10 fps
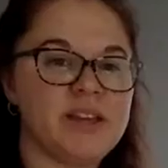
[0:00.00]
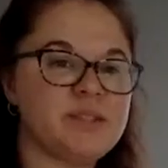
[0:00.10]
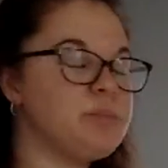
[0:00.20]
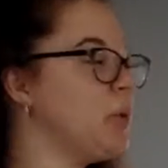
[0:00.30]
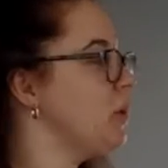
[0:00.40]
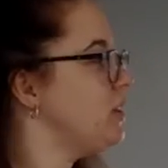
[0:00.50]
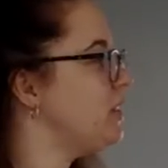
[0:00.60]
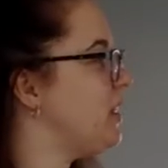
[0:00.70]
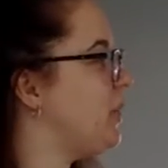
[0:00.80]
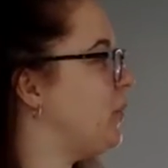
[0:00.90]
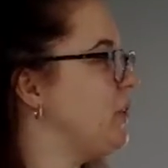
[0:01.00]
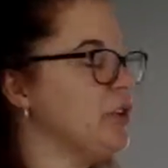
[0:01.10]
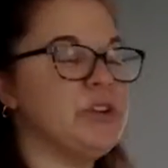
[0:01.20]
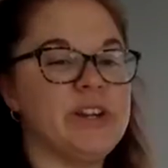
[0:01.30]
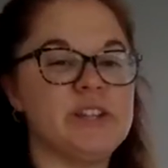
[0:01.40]
It's important that when you're
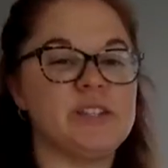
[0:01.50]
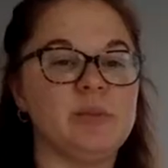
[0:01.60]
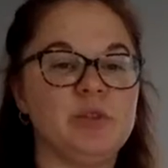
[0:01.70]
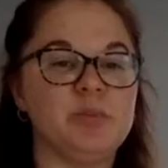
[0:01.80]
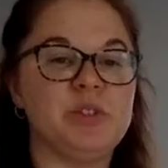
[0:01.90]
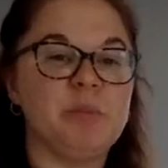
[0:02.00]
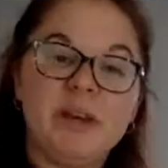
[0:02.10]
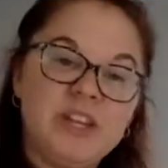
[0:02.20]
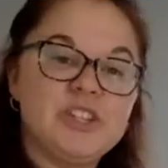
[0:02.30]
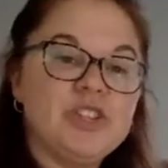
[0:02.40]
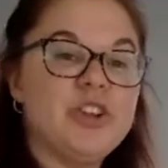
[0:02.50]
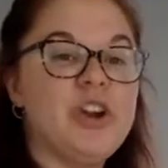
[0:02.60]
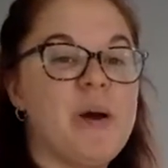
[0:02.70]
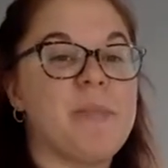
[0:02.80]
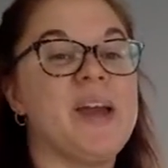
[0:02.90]
creating subgroups, you're making sure they're
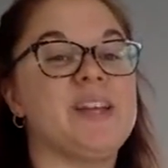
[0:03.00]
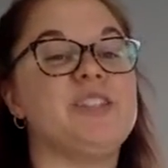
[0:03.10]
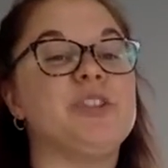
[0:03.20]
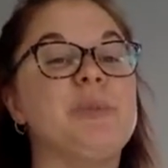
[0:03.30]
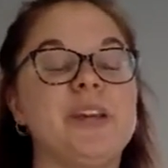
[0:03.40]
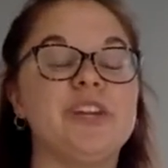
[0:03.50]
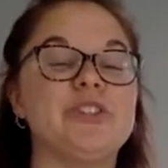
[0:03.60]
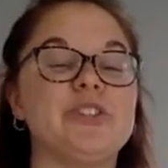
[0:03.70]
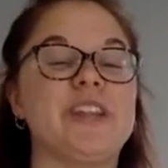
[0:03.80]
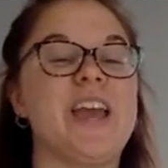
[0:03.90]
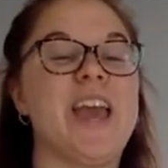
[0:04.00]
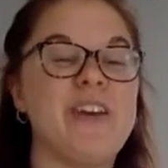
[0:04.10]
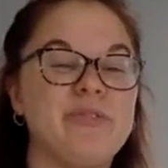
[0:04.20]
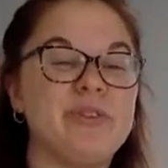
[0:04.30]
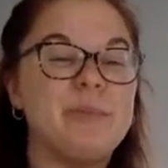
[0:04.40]
not biased. You're making sure that
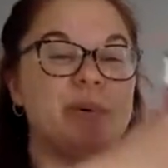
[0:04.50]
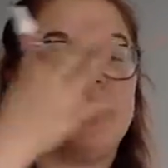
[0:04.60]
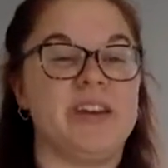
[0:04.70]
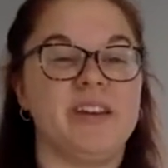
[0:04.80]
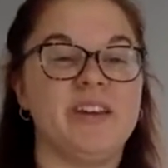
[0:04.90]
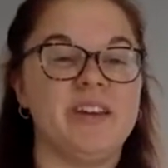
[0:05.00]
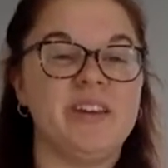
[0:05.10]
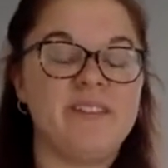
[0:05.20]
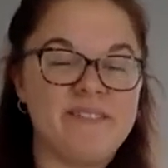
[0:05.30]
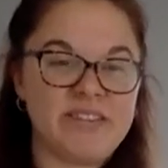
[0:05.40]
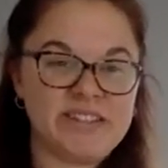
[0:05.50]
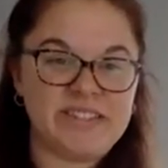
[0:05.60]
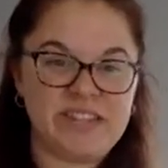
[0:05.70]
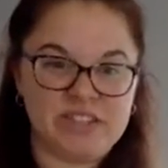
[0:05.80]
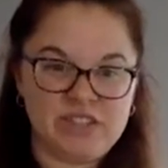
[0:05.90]
everybody fits
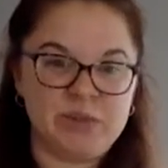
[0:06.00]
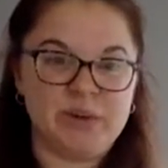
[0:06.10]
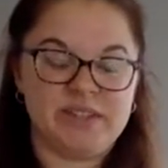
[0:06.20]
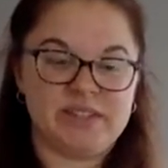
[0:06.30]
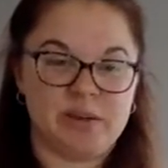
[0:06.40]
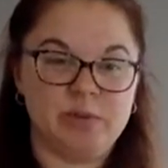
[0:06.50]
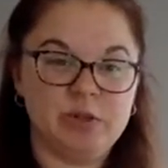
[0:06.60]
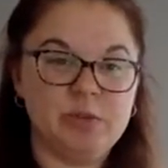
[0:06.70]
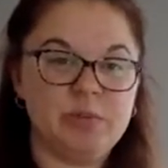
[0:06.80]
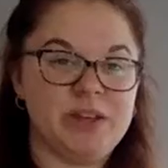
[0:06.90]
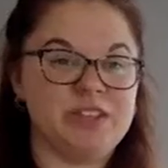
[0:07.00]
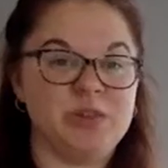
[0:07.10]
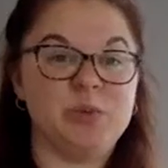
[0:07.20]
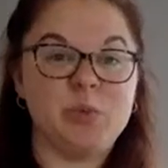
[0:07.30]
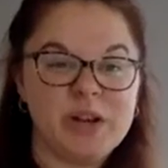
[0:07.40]
into a subgroup,
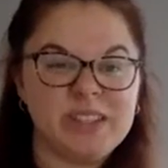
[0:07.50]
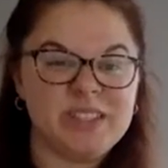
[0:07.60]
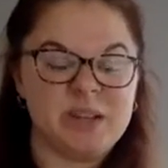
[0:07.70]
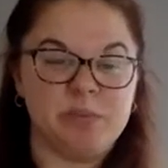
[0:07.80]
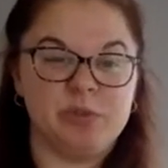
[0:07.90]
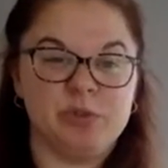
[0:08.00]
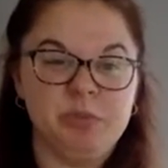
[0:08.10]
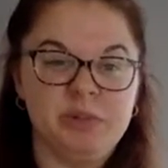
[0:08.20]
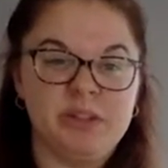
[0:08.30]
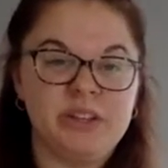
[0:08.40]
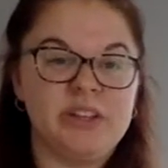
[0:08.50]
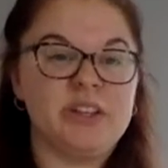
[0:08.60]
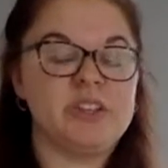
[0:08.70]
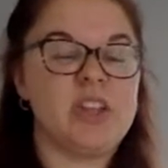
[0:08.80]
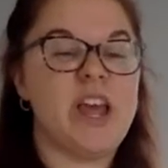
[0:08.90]
into one subgroup,
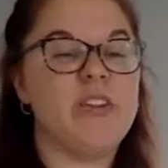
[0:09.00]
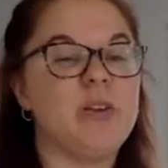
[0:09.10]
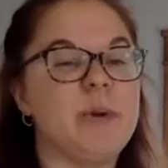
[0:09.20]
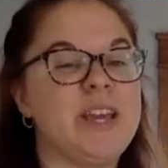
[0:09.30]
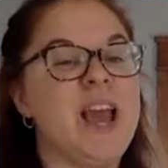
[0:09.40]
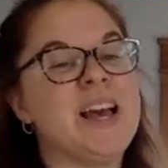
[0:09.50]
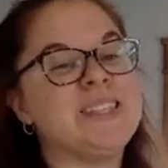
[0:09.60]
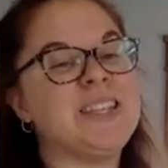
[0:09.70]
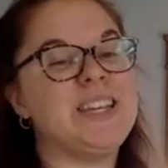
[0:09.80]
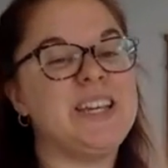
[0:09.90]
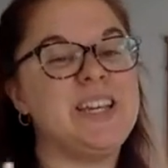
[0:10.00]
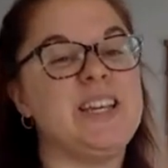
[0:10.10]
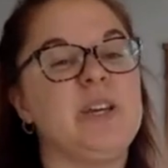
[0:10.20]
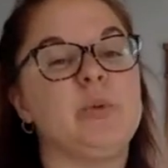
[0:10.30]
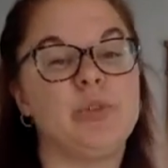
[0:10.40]
so that everybody has an
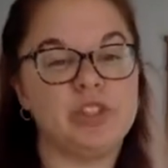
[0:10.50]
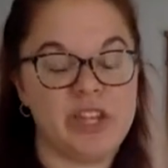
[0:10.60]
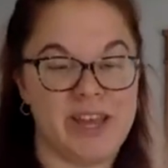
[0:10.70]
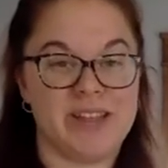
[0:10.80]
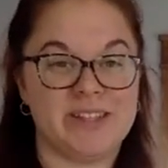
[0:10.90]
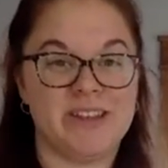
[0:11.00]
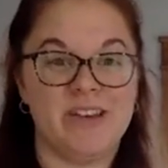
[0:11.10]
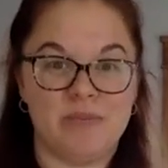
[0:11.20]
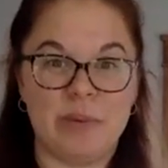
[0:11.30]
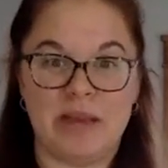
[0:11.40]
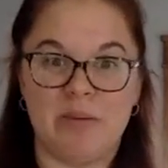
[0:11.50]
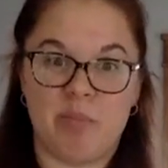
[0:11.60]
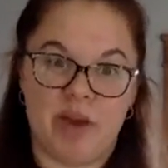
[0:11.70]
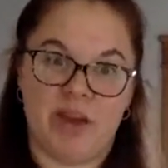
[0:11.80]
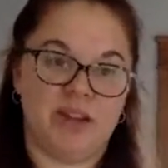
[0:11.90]
equal chance of being
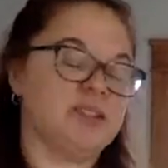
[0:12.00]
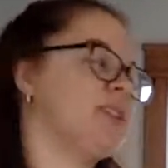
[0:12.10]
picked.